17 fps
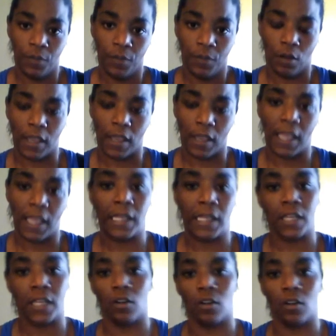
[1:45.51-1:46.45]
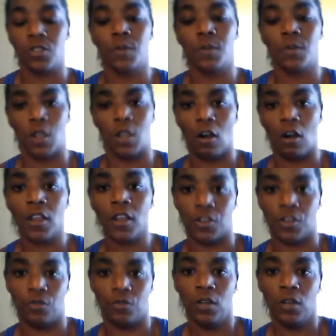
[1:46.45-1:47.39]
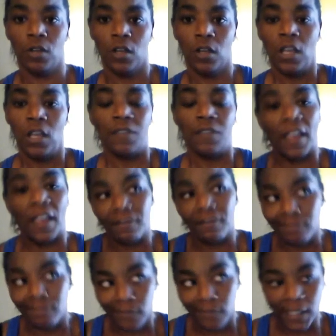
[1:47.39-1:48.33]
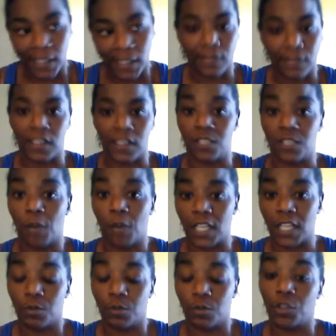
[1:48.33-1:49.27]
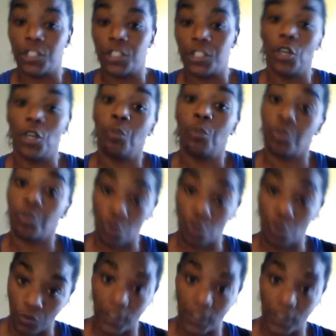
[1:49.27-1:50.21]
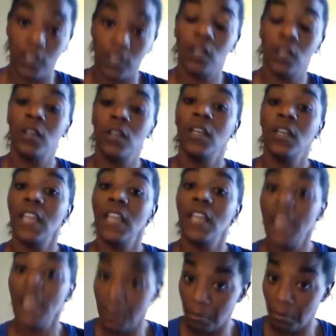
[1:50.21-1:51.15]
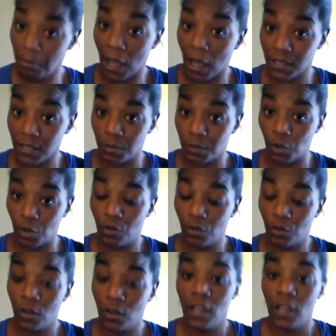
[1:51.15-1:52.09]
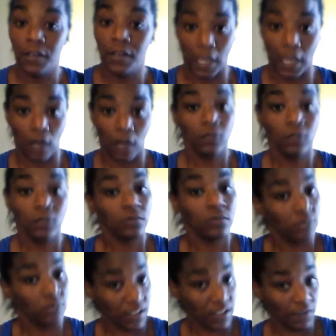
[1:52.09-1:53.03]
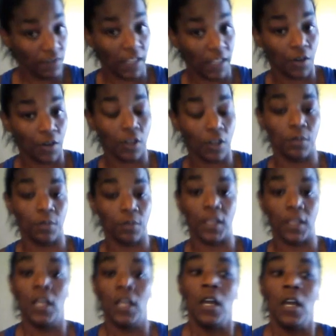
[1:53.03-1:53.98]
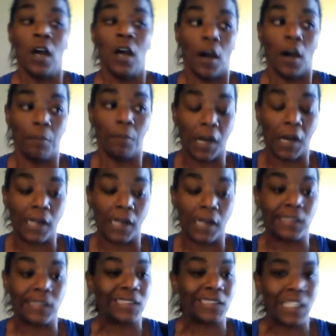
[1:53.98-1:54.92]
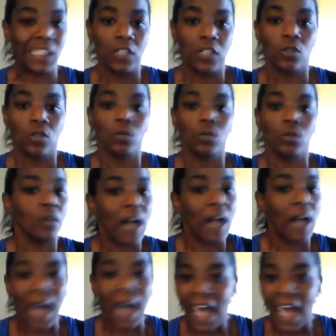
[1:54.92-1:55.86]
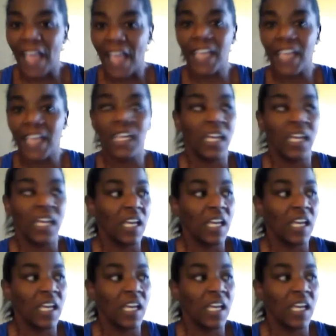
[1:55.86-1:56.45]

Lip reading: okay? And it can also be argued that anything is possible until proven impossible. Now, that's a valid argument. But until I